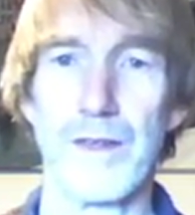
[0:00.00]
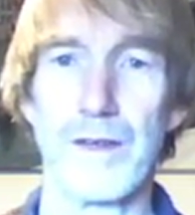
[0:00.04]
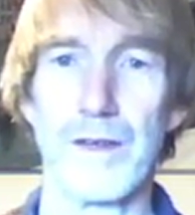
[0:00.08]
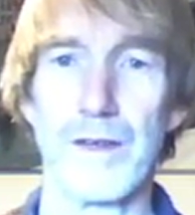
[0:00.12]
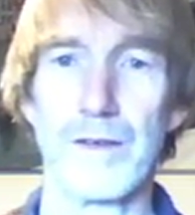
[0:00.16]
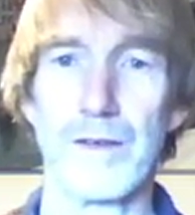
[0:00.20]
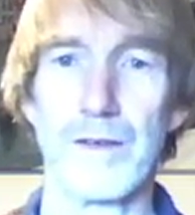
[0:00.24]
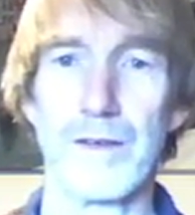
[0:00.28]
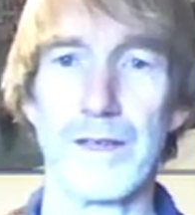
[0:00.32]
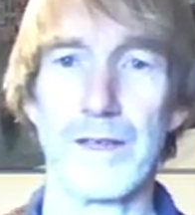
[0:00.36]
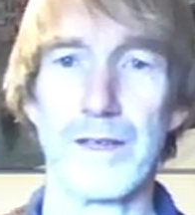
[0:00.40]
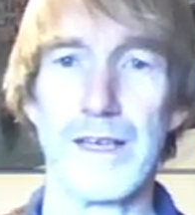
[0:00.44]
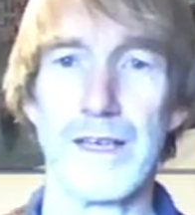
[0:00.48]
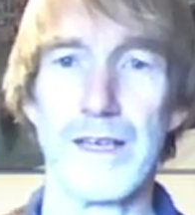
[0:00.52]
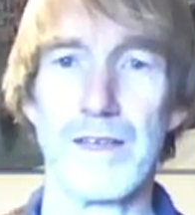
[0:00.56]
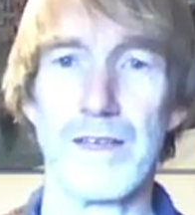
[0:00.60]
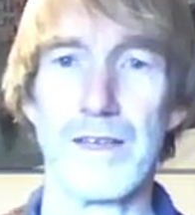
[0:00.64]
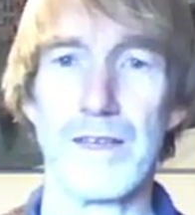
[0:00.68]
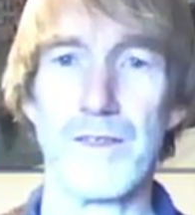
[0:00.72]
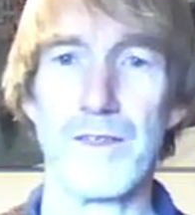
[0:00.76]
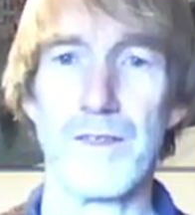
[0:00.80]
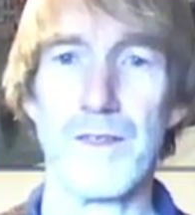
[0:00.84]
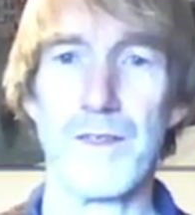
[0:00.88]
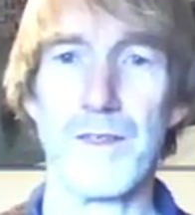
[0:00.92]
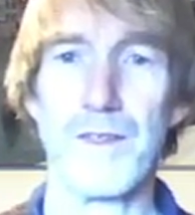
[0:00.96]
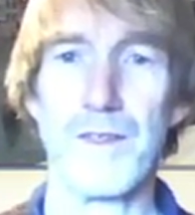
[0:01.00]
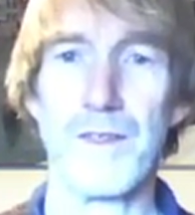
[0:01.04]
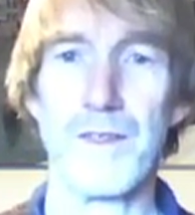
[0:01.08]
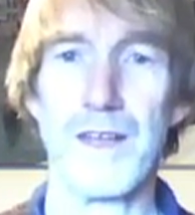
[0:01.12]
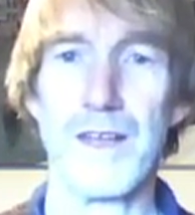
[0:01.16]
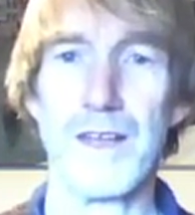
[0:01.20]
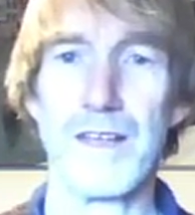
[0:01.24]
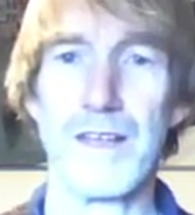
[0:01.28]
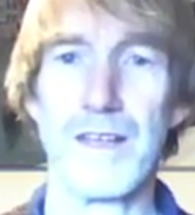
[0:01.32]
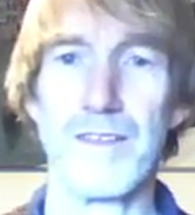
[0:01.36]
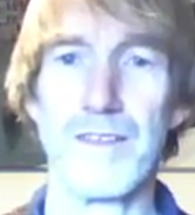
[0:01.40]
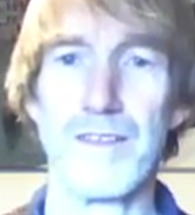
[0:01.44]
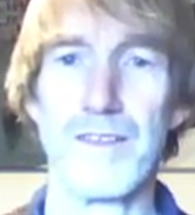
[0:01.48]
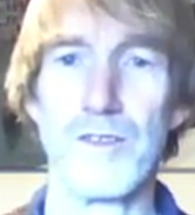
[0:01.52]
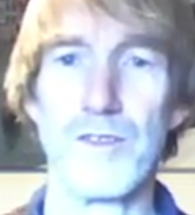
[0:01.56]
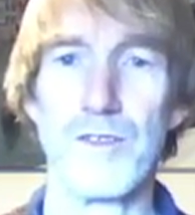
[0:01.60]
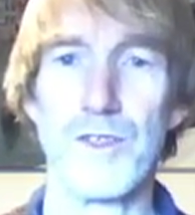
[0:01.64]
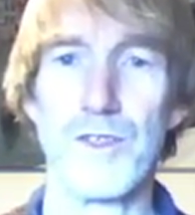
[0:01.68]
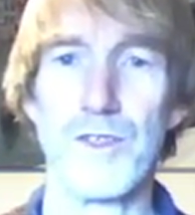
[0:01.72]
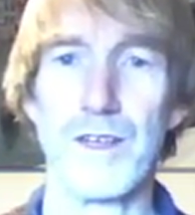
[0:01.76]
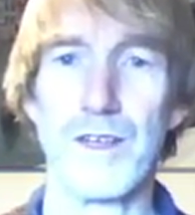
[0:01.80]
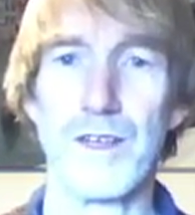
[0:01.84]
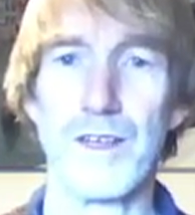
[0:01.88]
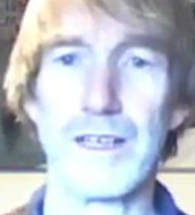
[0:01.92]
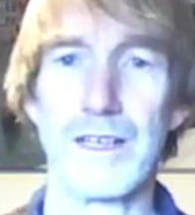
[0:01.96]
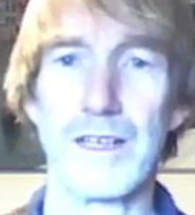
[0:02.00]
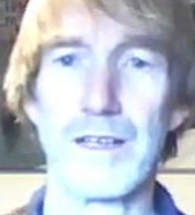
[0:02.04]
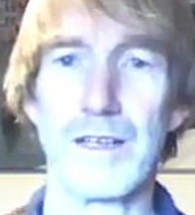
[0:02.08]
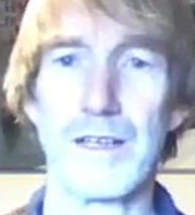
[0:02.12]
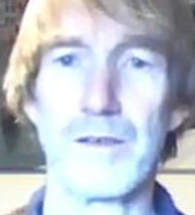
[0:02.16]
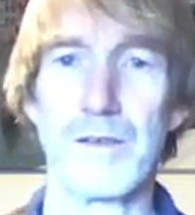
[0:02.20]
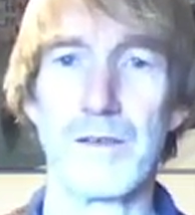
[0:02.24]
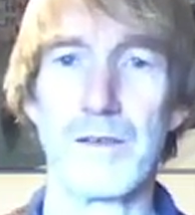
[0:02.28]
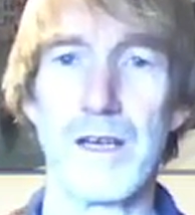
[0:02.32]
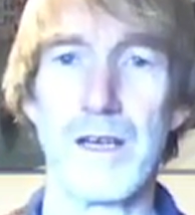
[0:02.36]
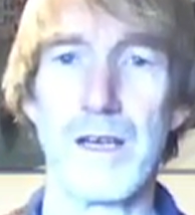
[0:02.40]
Okay, so this is an 8-inch cyclone,